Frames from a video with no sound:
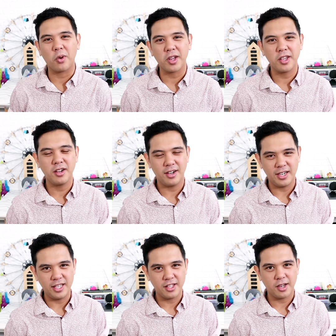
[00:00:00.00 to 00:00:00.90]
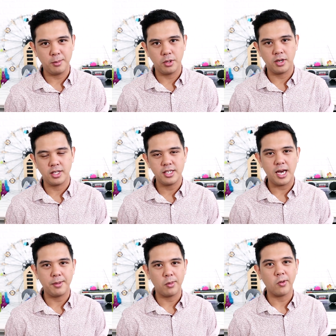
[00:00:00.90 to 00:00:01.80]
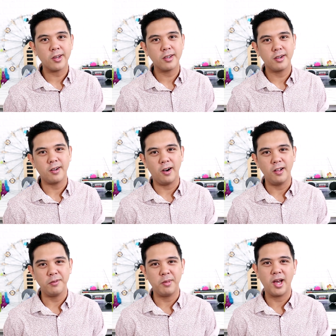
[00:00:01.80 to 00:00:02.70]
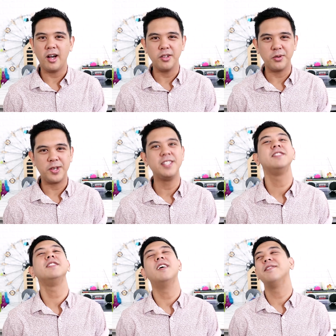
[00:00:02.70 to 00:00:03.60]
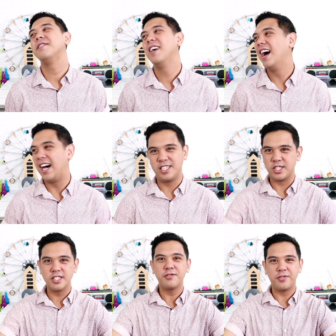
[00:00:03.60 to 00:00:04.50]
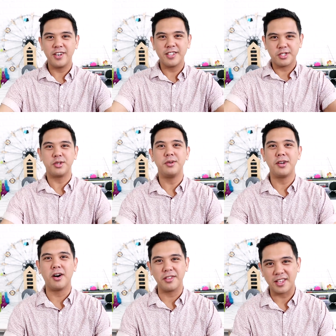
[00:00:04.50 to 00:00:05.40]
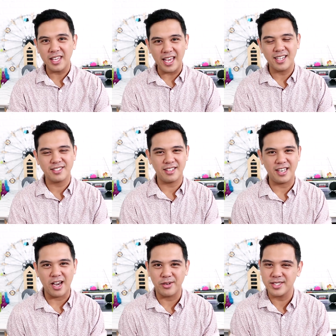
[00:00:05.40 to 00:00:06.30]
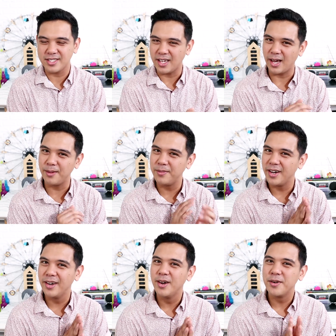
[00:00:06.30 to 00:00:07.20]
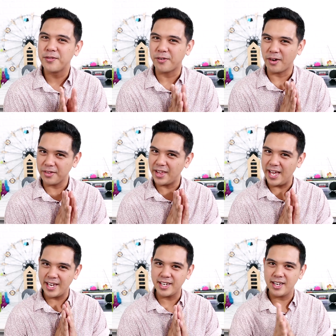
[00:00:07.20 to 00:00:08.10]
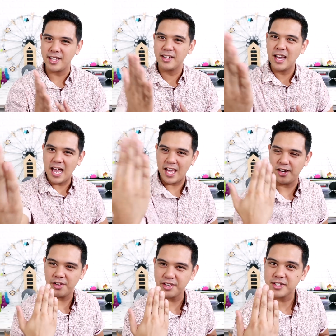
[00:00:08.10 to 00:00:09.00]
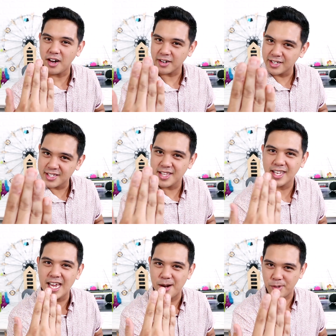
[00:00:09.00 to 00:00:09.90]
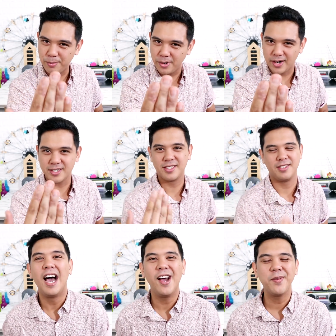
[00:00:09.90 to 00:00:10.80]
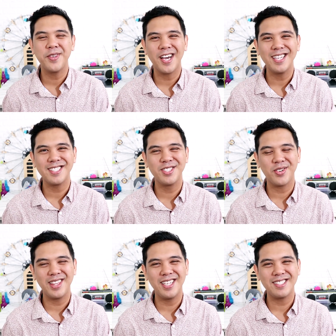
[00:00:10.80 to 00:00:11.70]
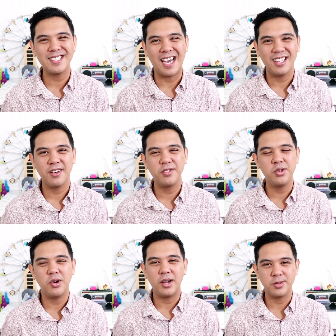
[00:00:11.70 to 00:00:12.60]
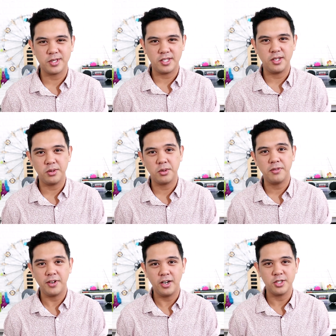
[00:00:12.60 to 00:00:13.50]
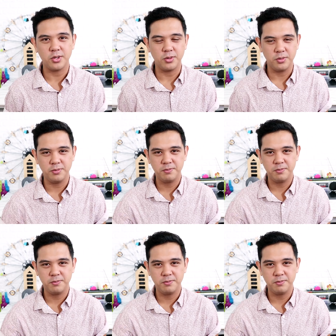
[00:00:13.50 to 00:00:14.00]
working on in the community tab and I'm working on all of my Halloween stuff. I just finished shooting all the cakes and now it's time for all the editing and all the talking to the camera parts. I hope you guys enjoyed this. I love you. I will see you very soon.